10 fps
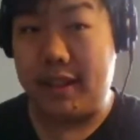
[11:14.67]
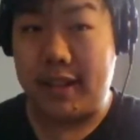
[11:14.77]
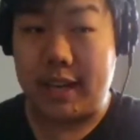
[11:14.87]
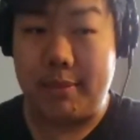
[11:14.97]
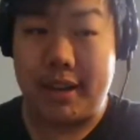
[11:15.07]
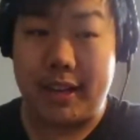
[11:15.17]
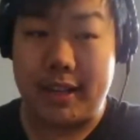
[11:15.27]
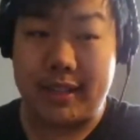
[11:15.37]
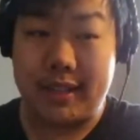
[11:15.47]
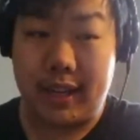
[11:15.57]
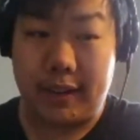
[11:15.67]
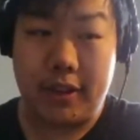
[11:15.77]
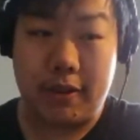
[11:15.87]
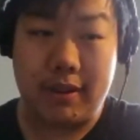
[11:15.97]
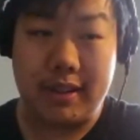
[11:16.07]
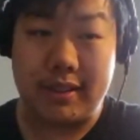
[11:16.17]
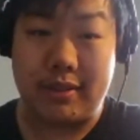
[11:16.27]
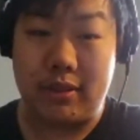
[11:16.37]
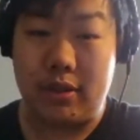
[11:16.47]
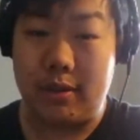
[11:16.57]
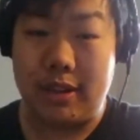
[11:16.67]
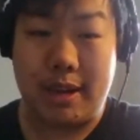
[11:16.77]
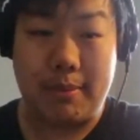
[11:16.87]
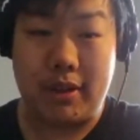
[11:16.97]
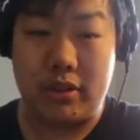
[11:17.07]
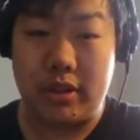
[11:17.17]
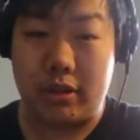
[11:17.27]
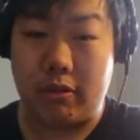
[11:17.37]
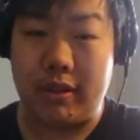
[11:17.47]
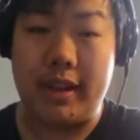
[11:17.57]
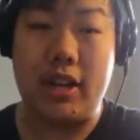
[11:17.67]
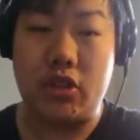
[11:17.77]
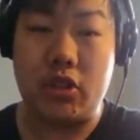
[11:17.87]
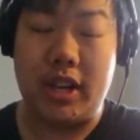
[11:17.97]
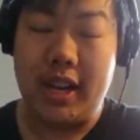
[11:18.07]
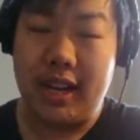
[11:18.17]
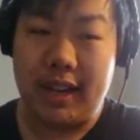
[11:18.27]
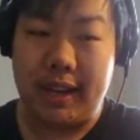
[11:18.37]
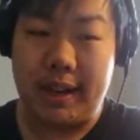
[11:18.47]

within the company itself, there was no, not much uh, coordination